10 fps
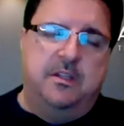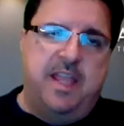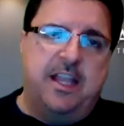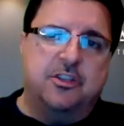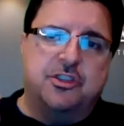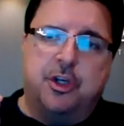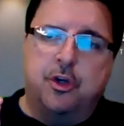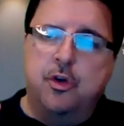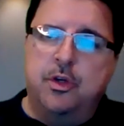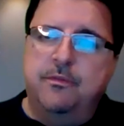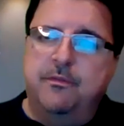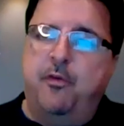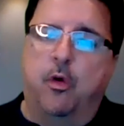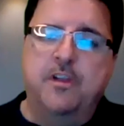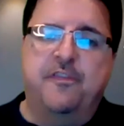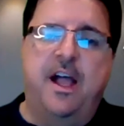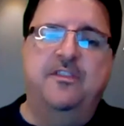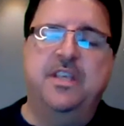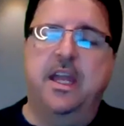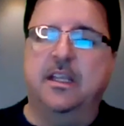take us through in 45
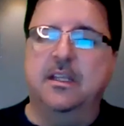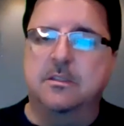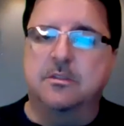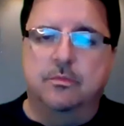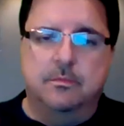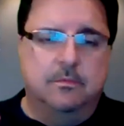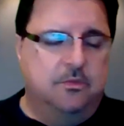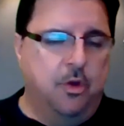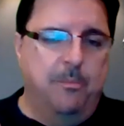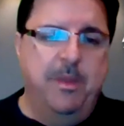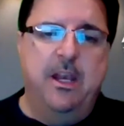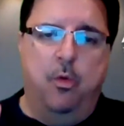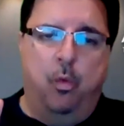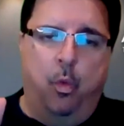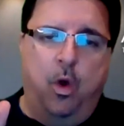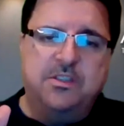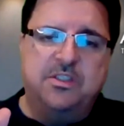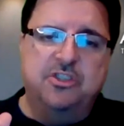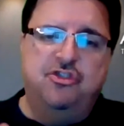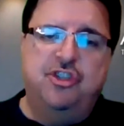seconds to a minute what's
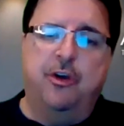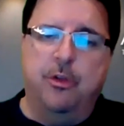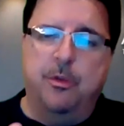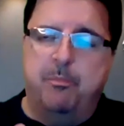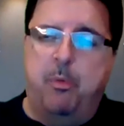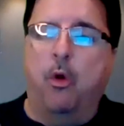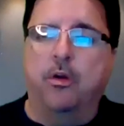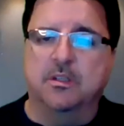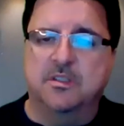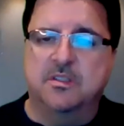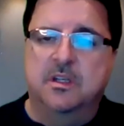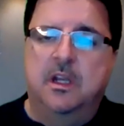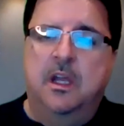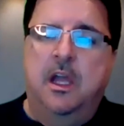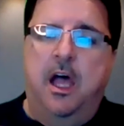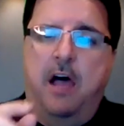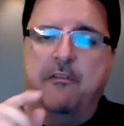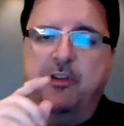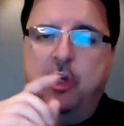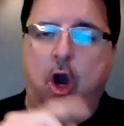the general importance
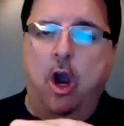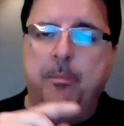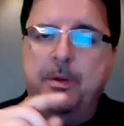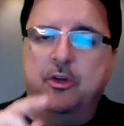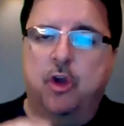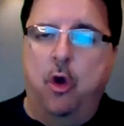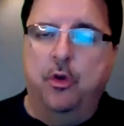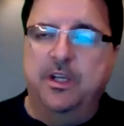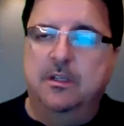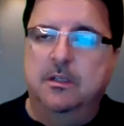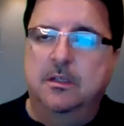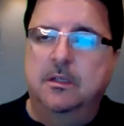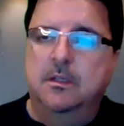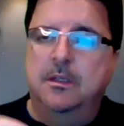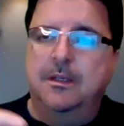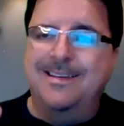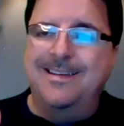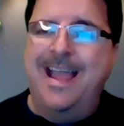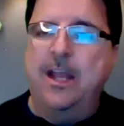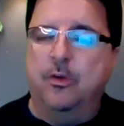of carbon coated
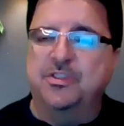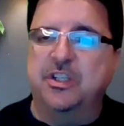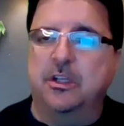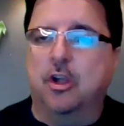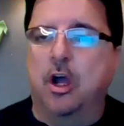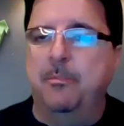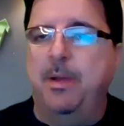nanosilicon